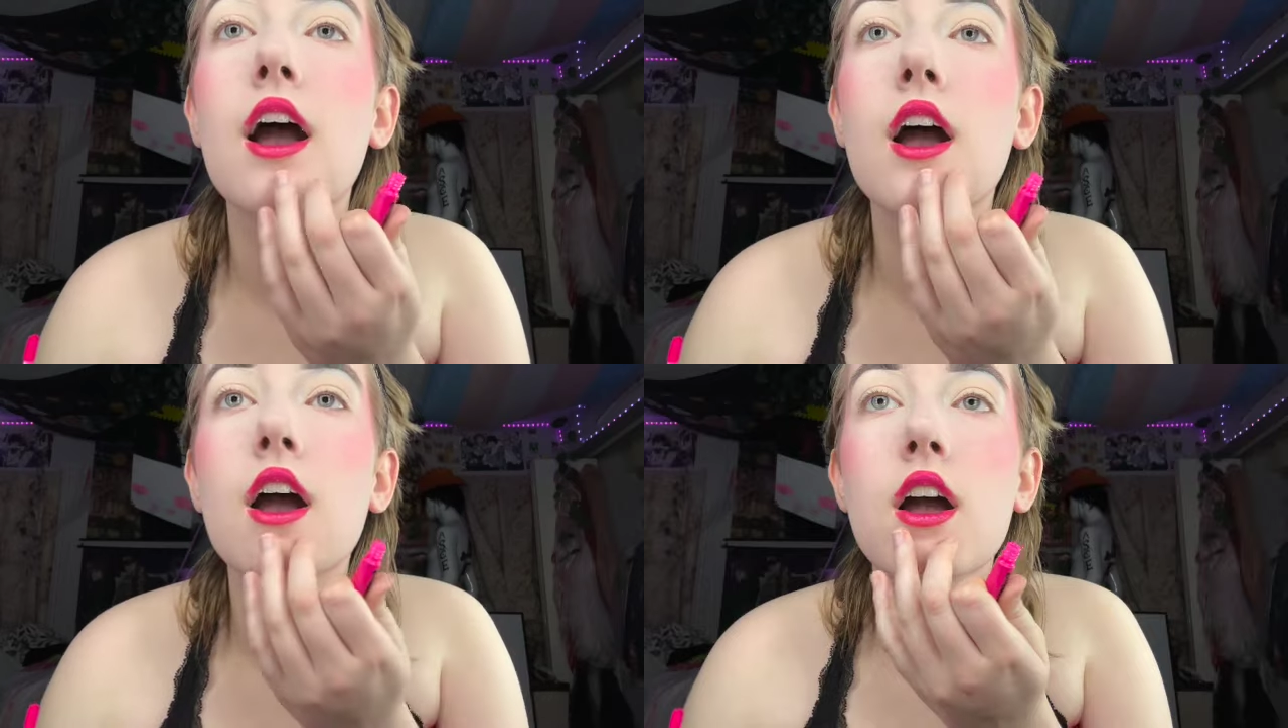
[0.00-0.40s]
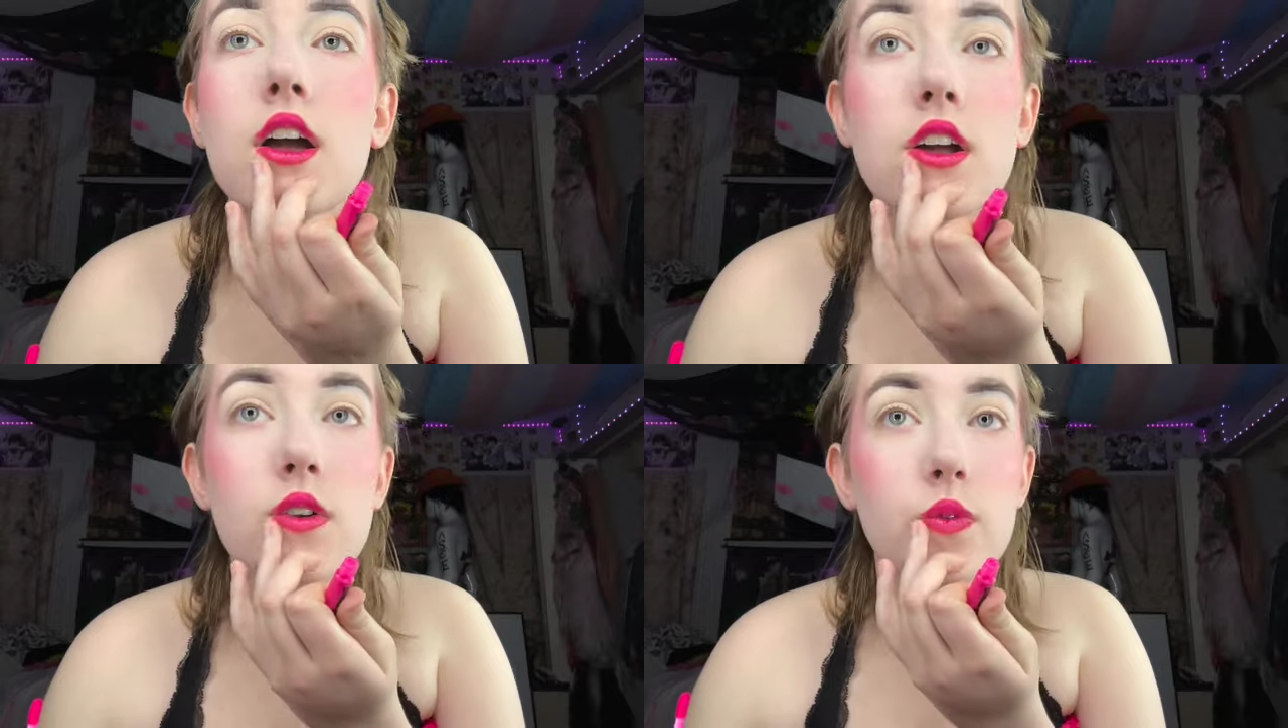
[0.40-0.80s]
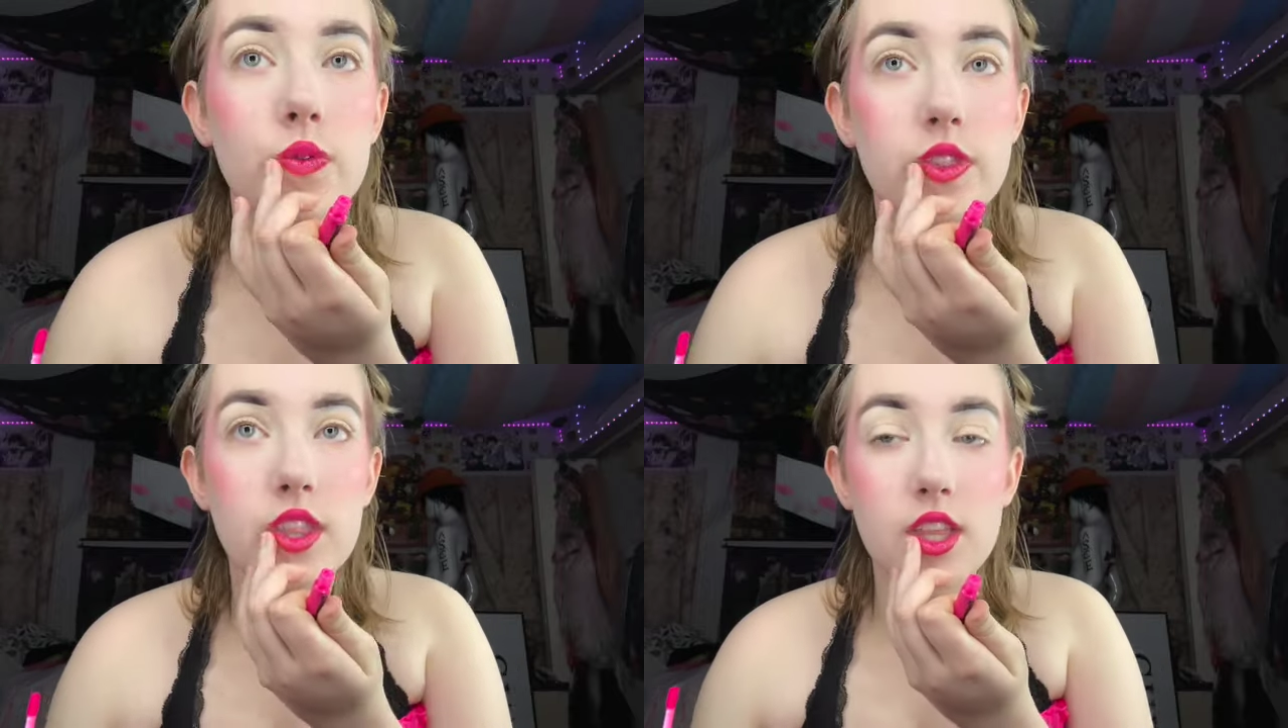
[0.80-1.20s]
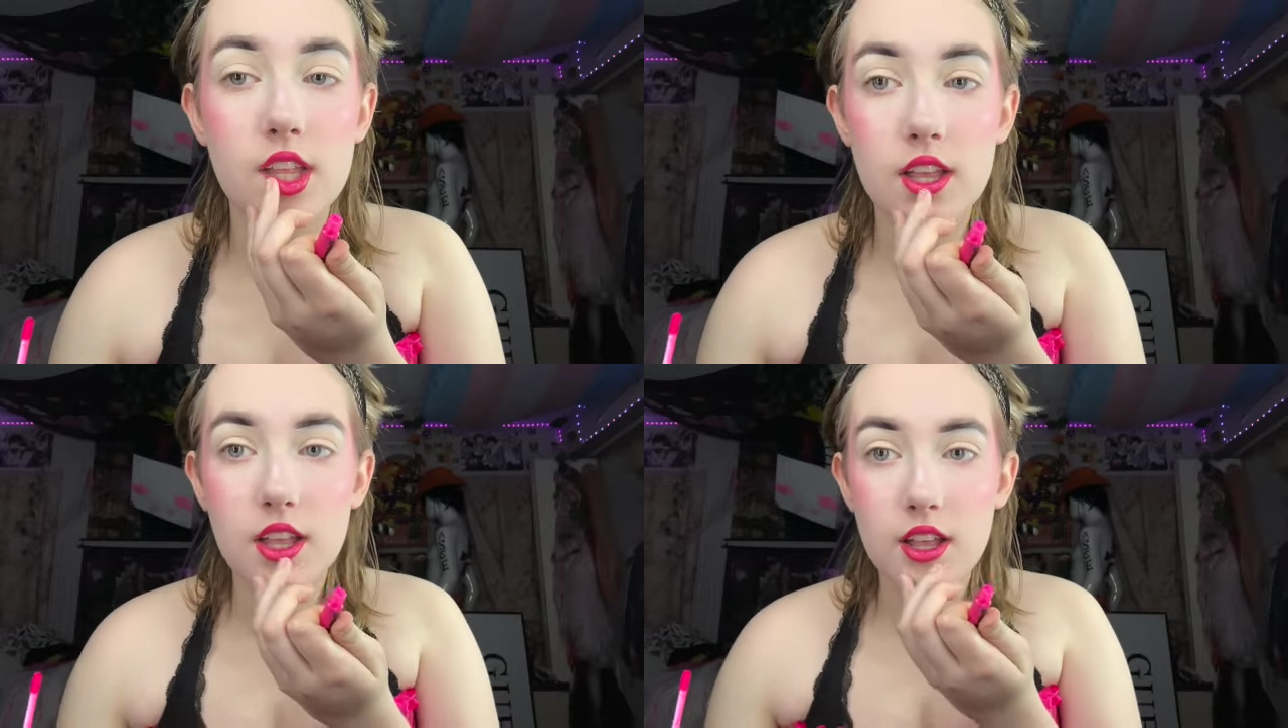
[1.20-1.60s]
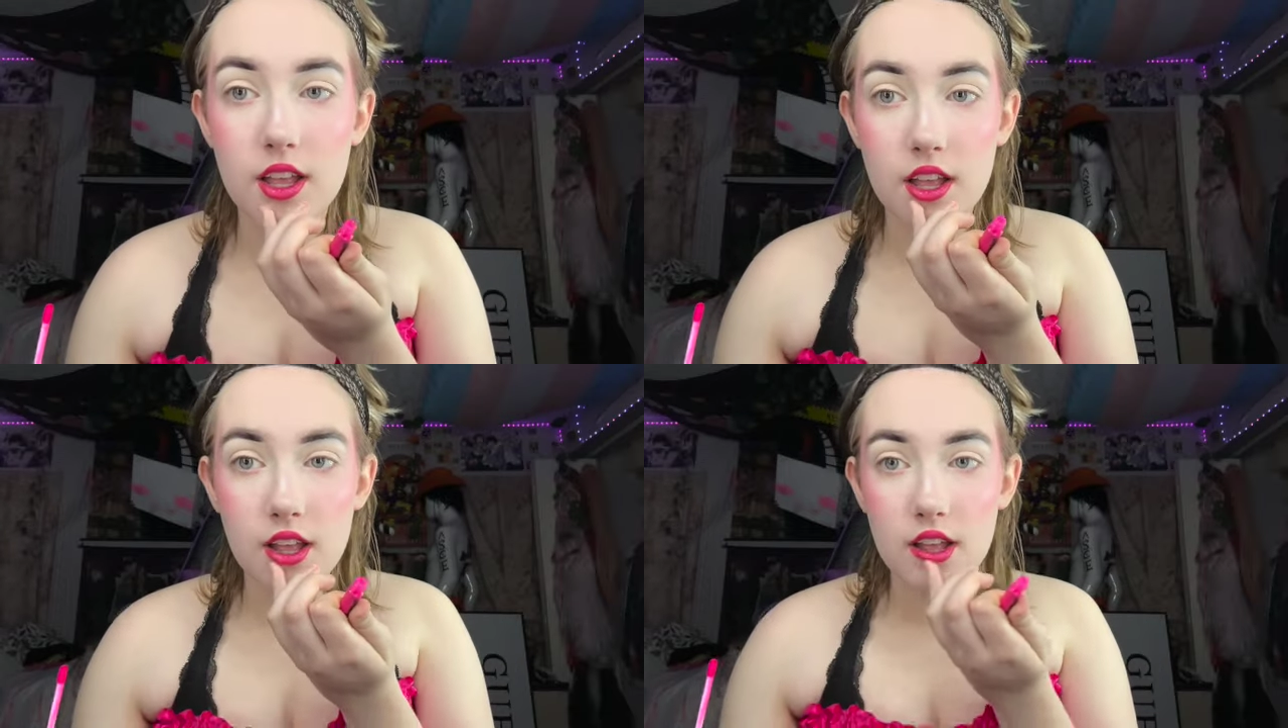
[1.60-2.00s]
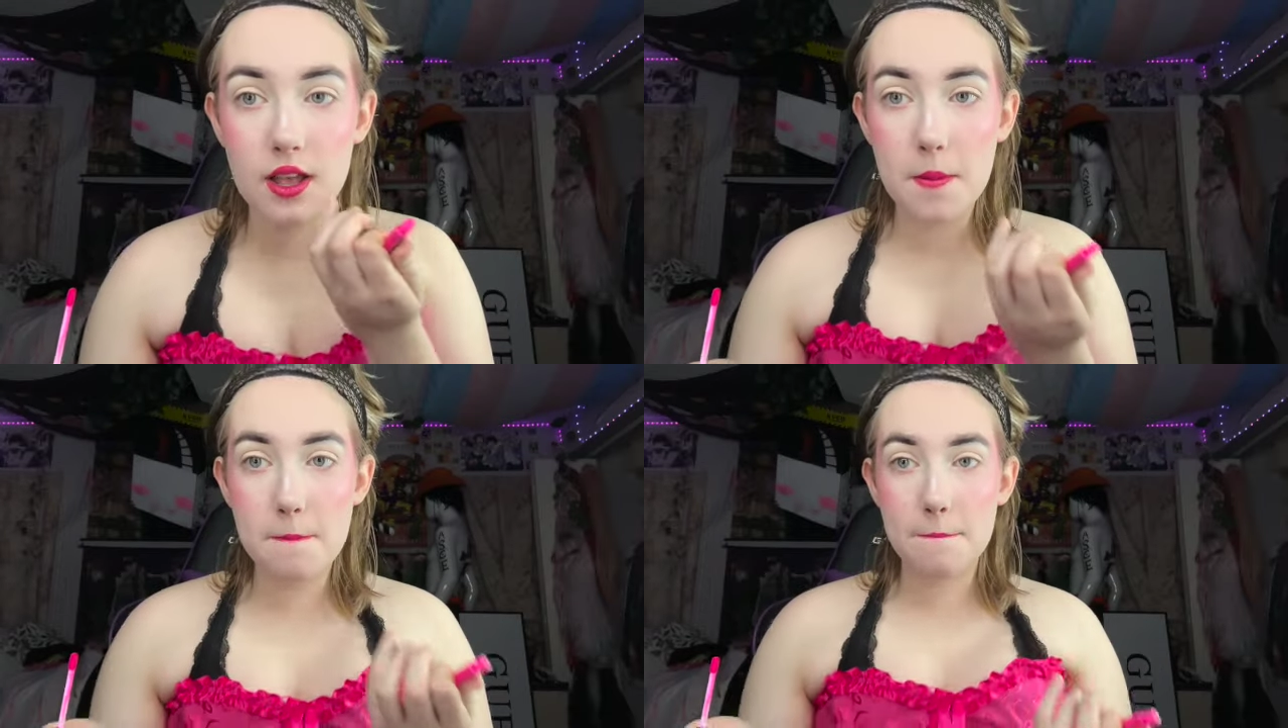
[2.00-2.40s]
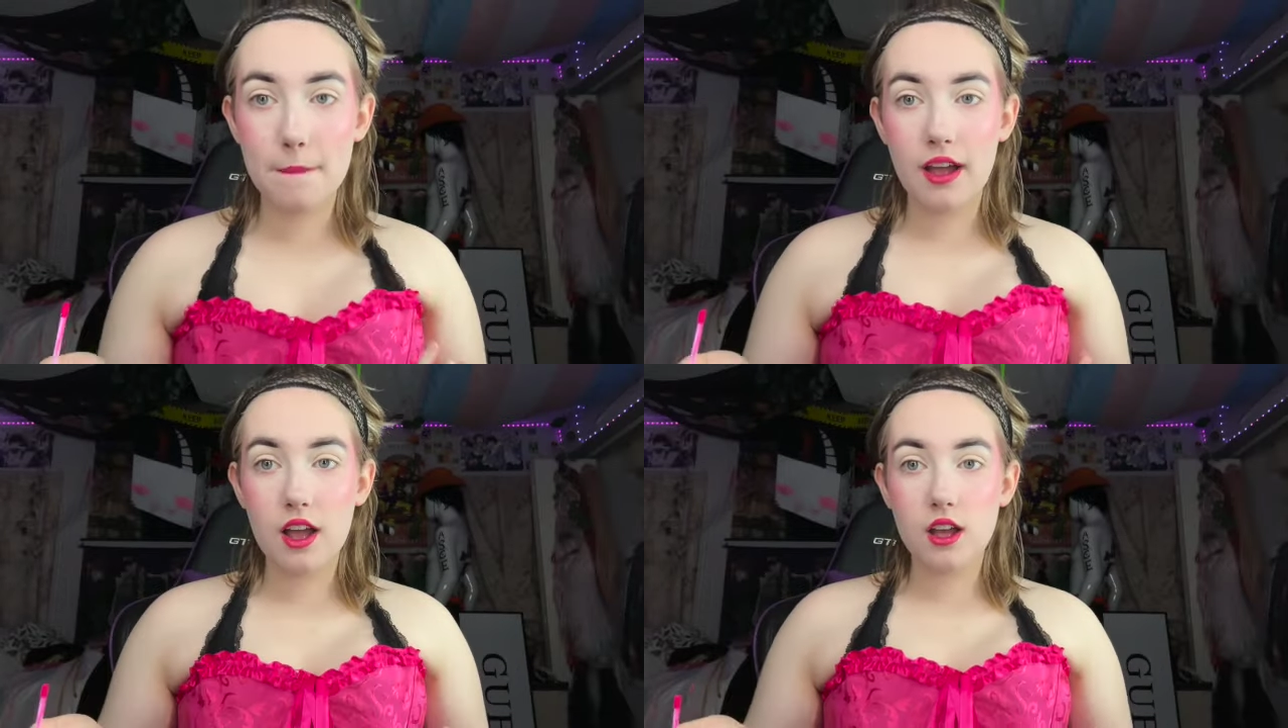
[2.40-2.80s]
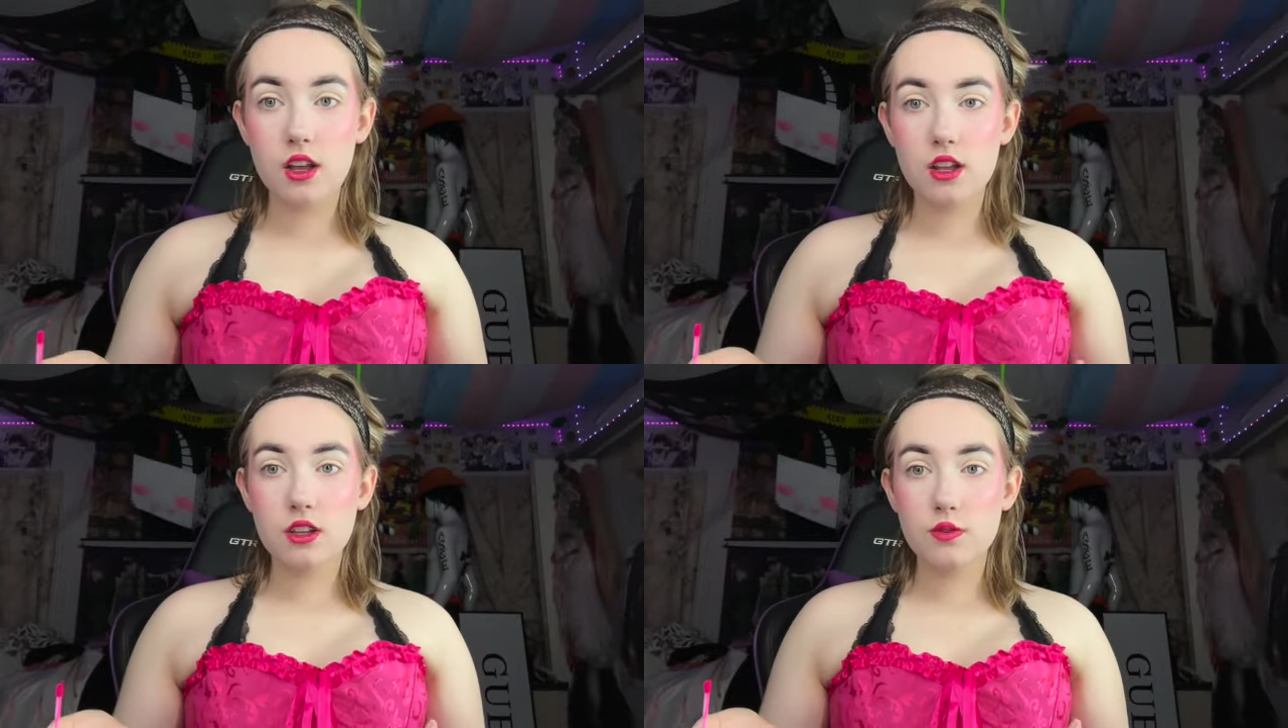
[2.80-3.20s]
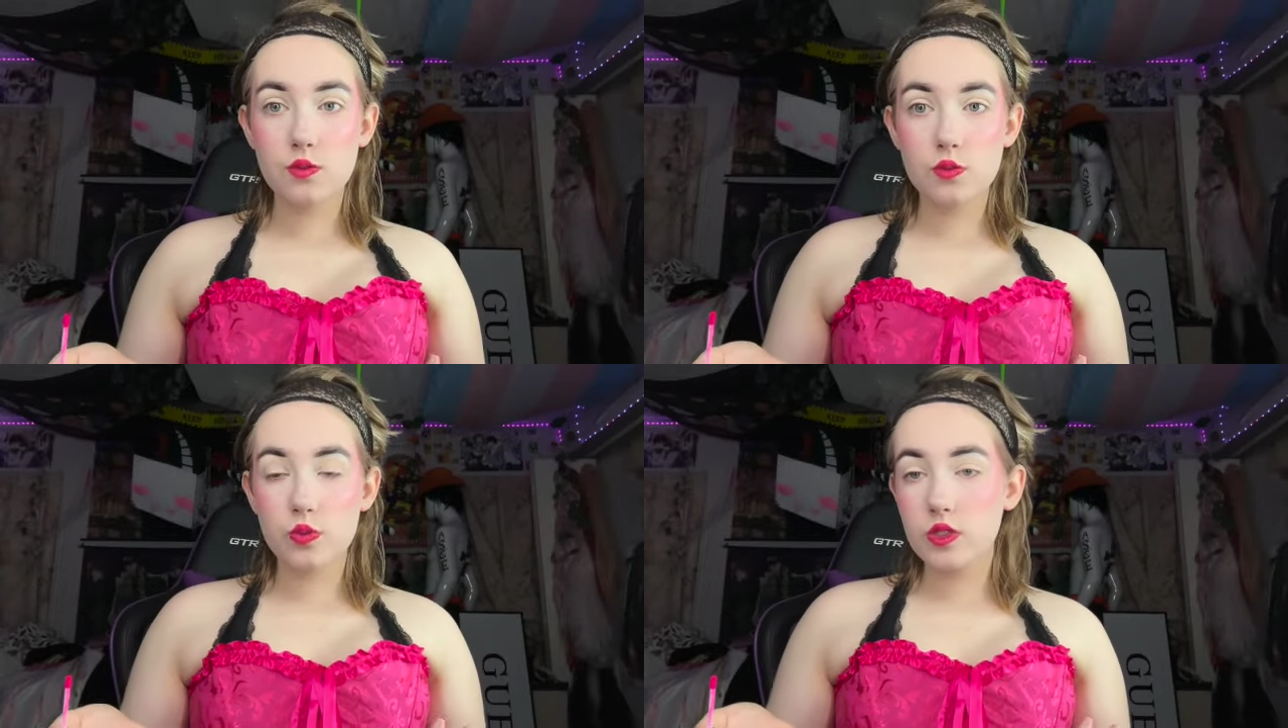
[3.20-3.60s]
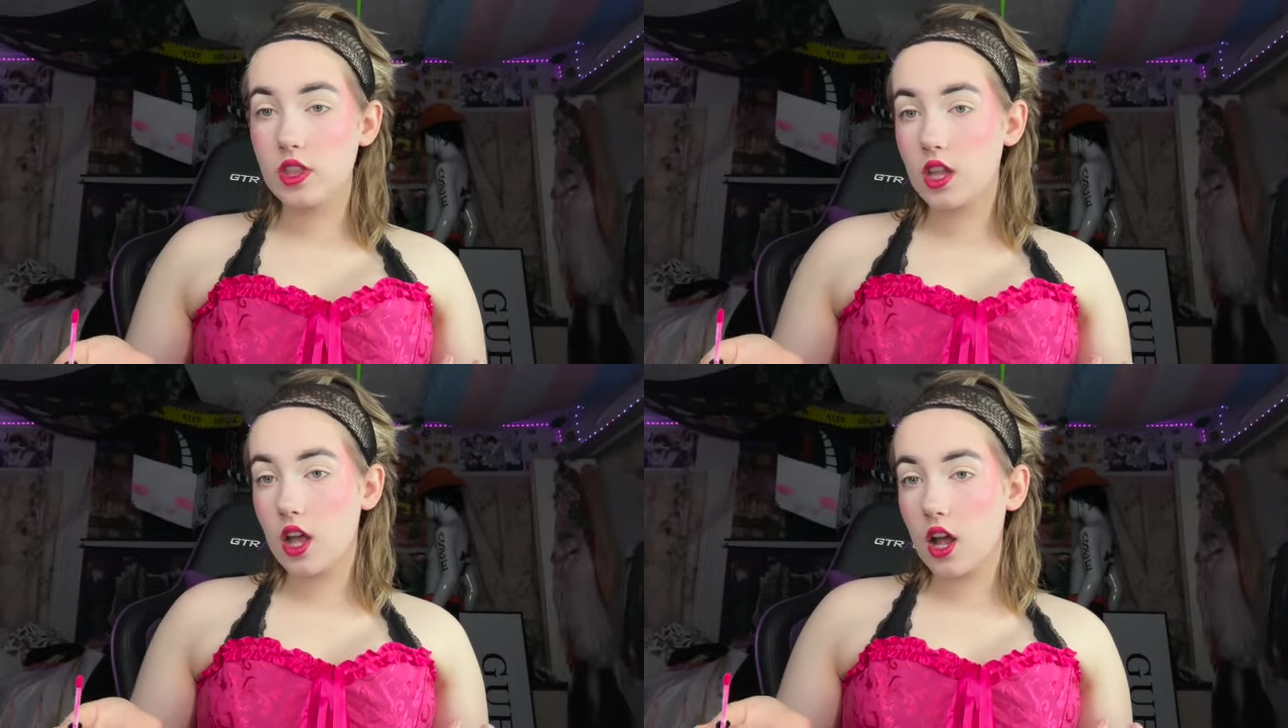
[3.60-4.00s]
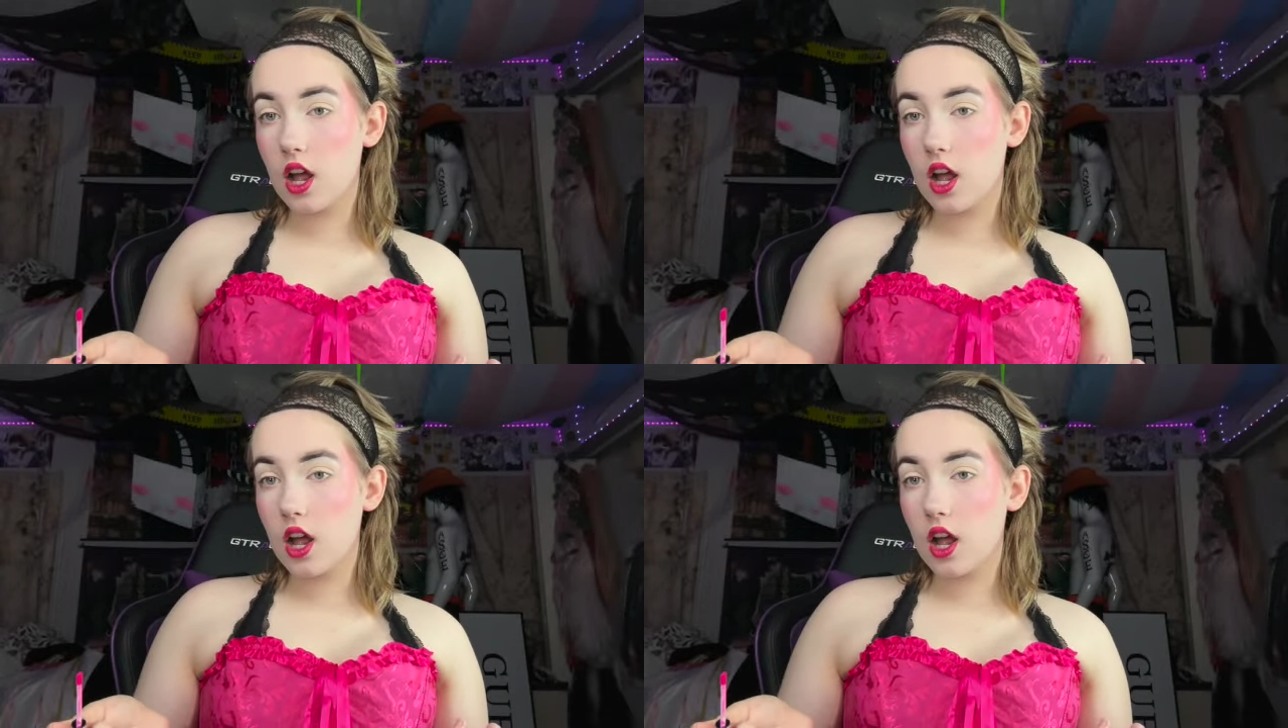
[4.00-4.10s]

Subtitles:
just because it gave me memories,